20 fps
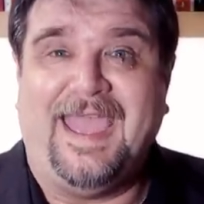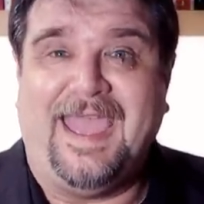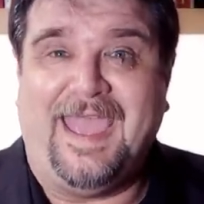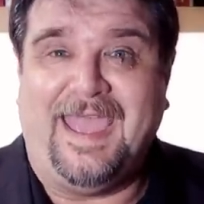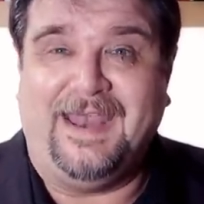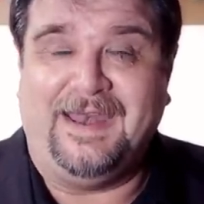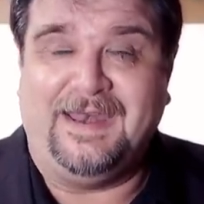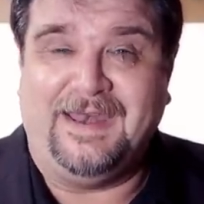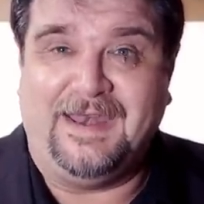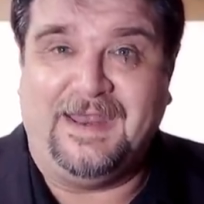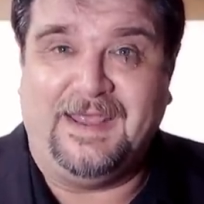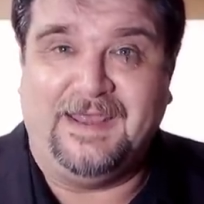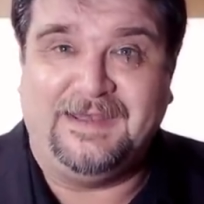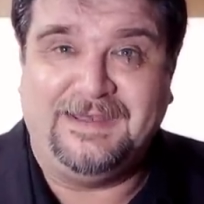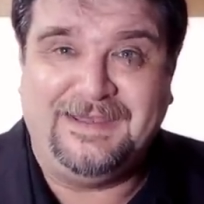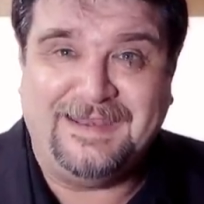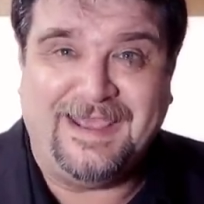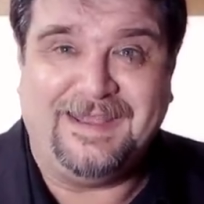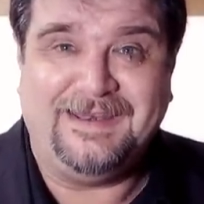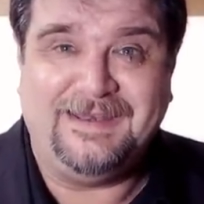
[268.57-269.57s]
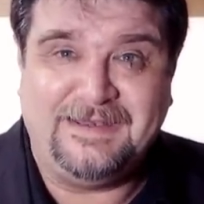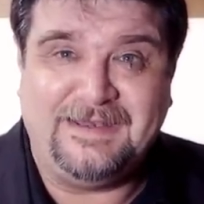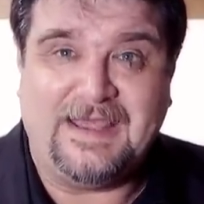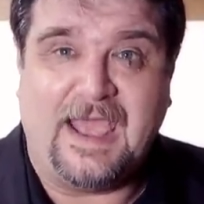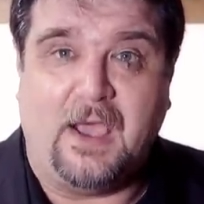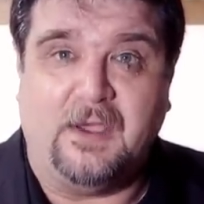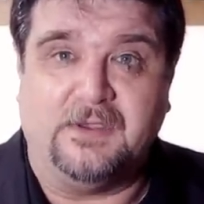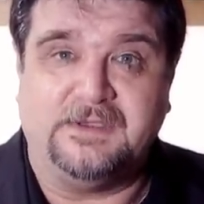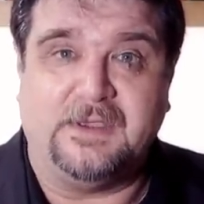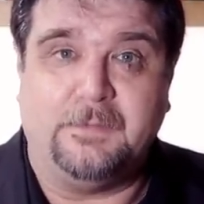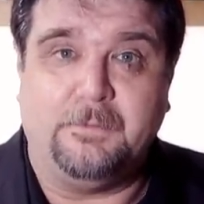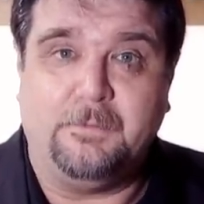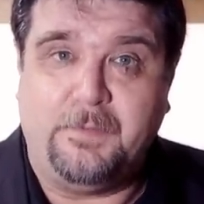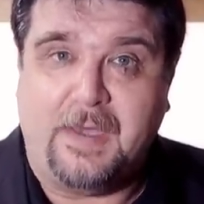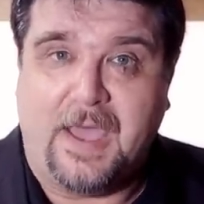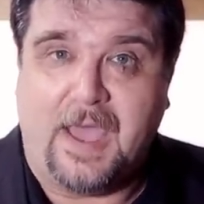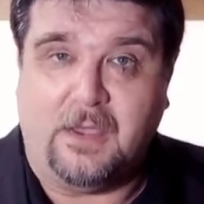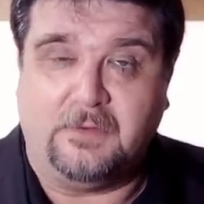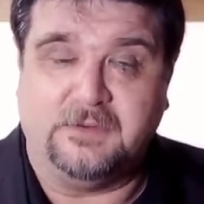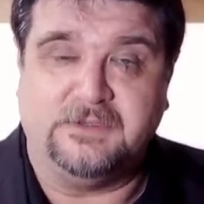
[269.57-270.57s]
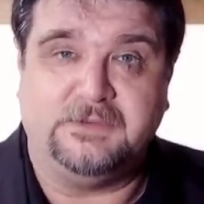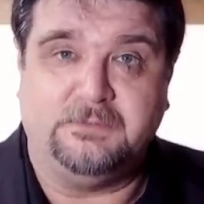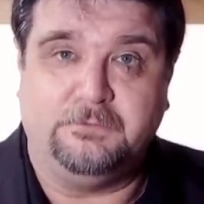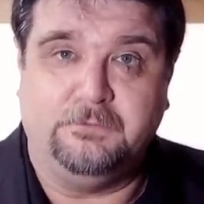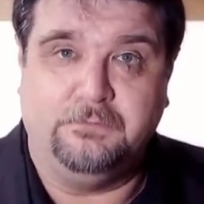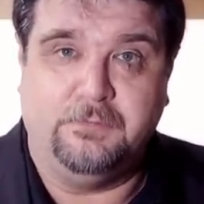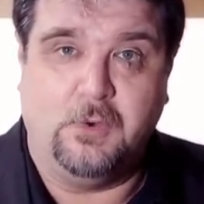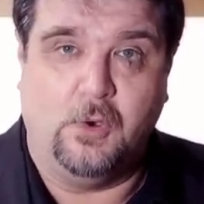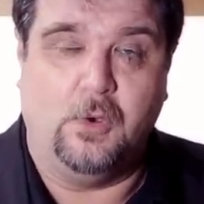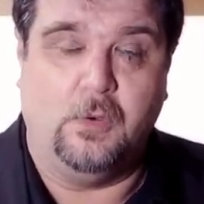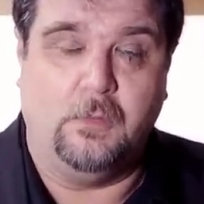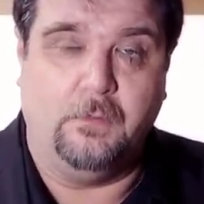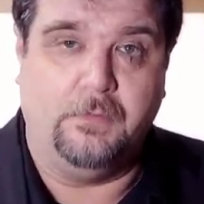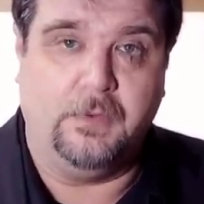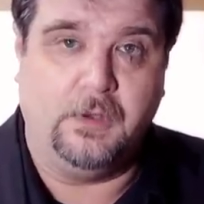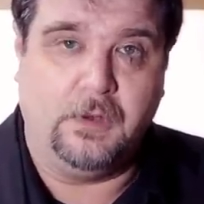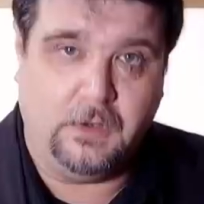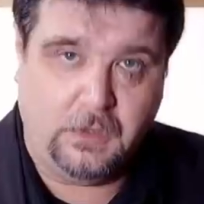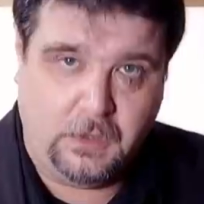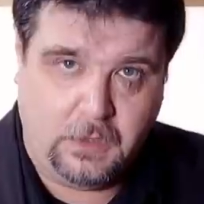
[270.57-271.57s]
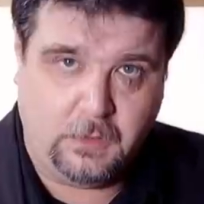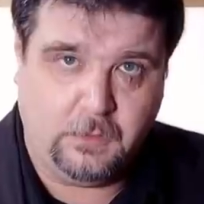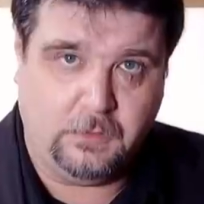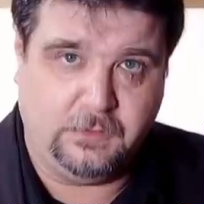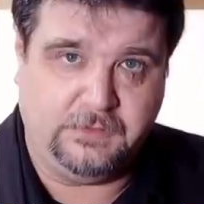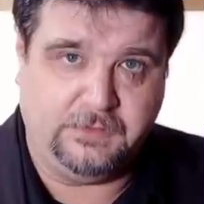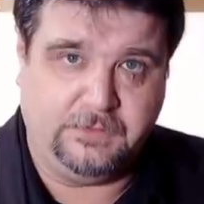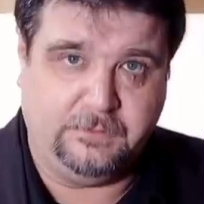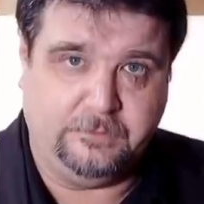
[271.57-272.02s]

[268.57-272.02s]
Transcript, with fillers: and 10,000 pounds bomb load.